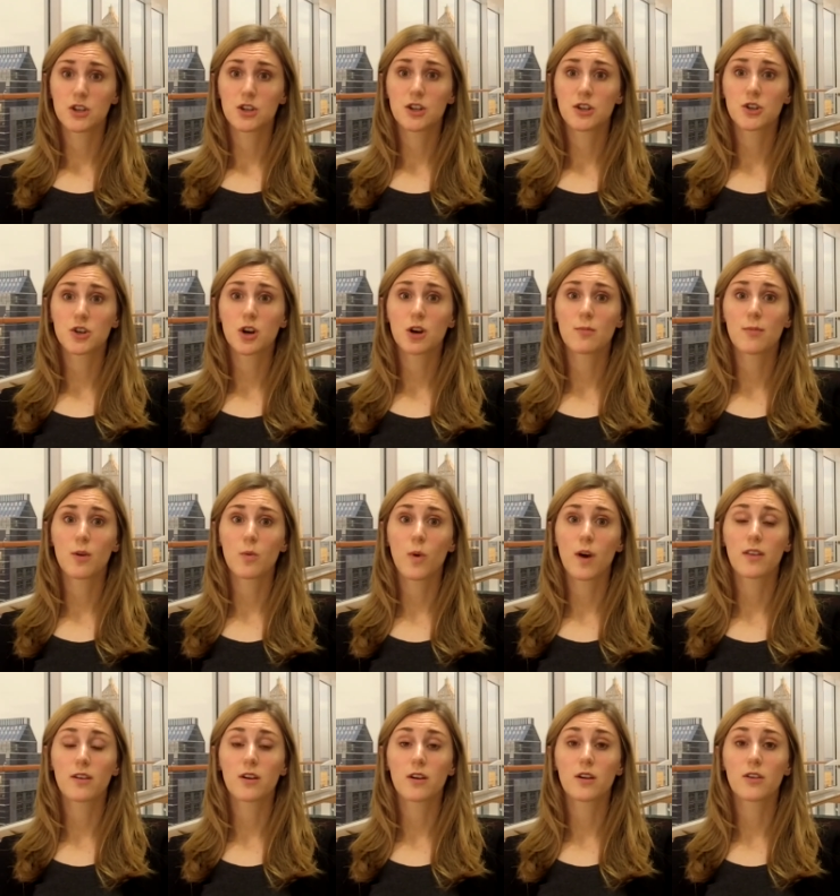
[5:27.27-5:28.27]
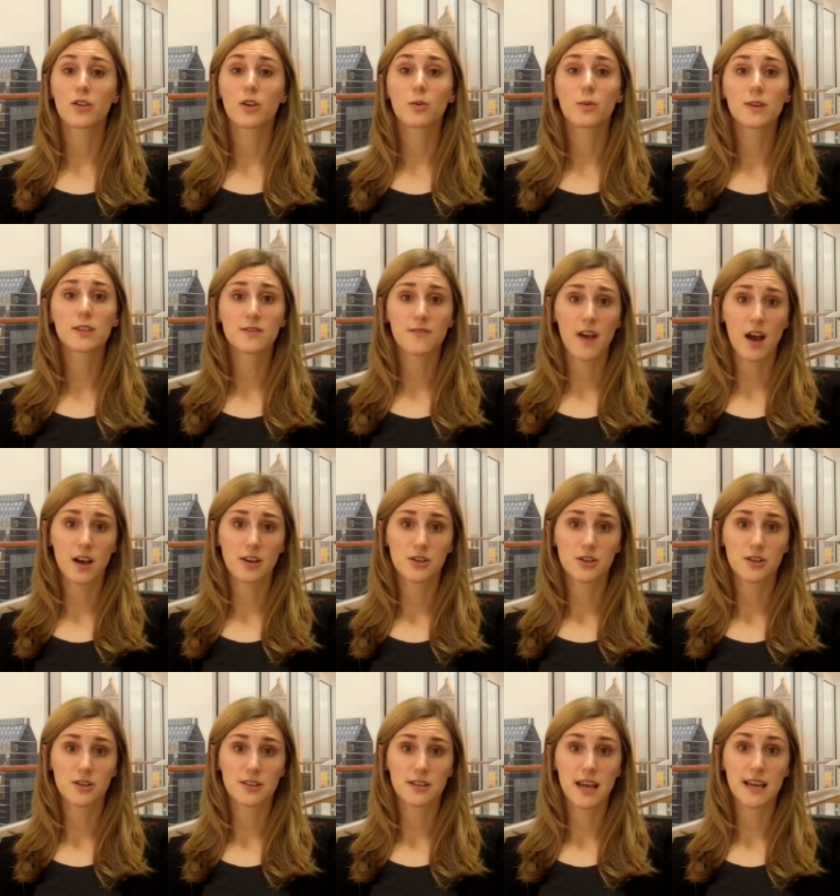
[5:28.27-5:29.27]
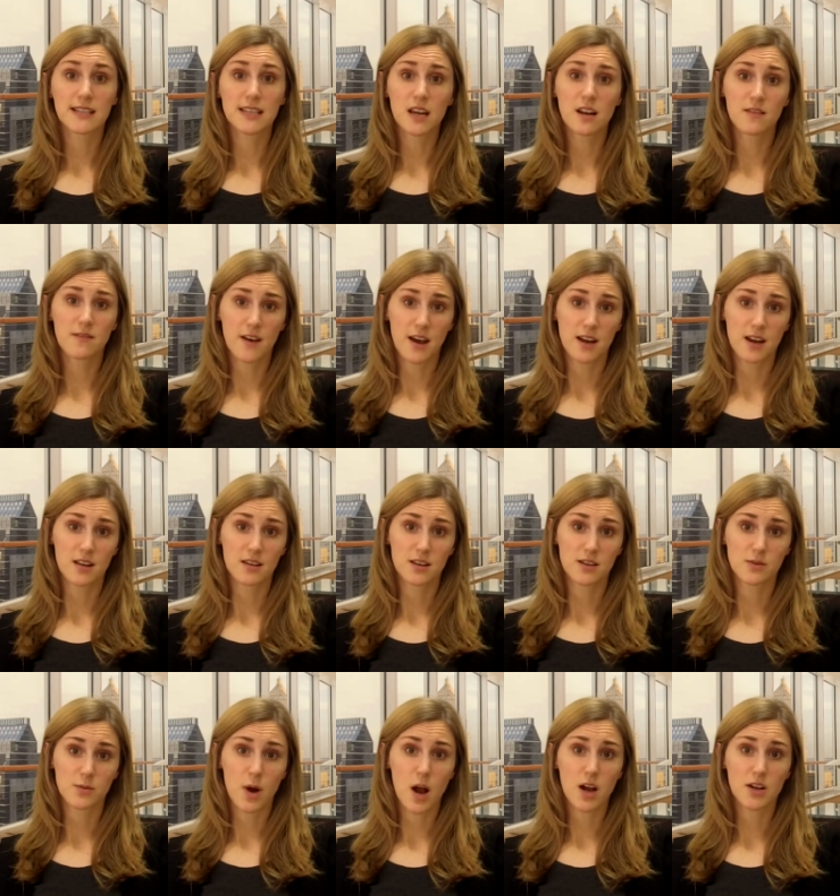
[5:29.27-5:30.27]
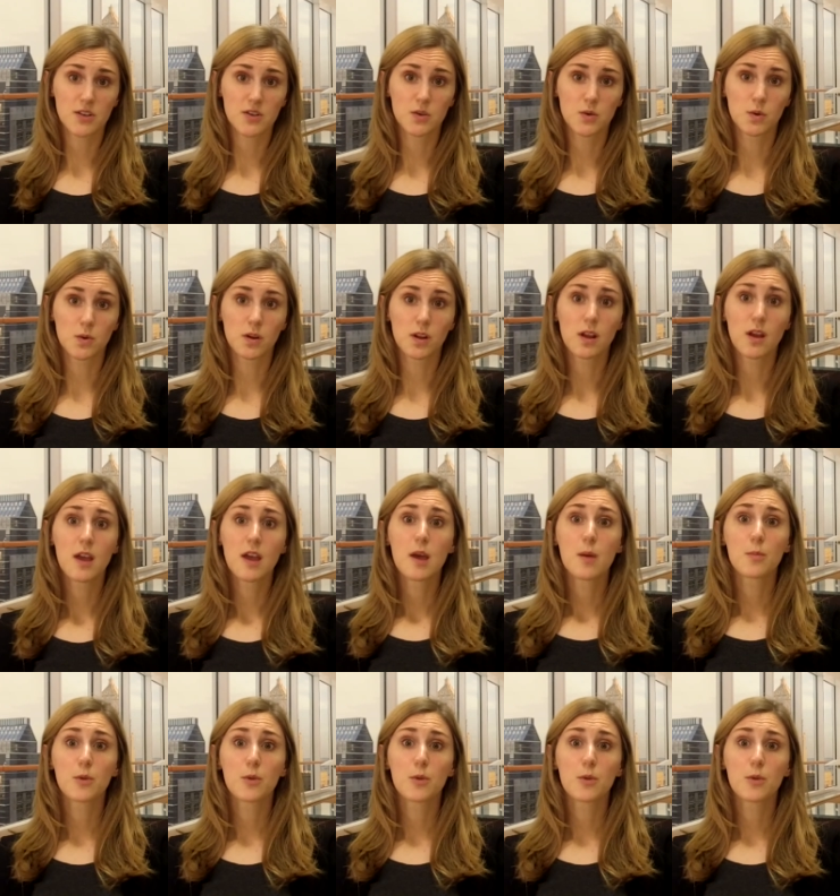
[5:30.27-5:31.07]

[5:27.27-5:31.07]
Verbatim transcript: to determine whether the risk factors identified in this ROCKS tool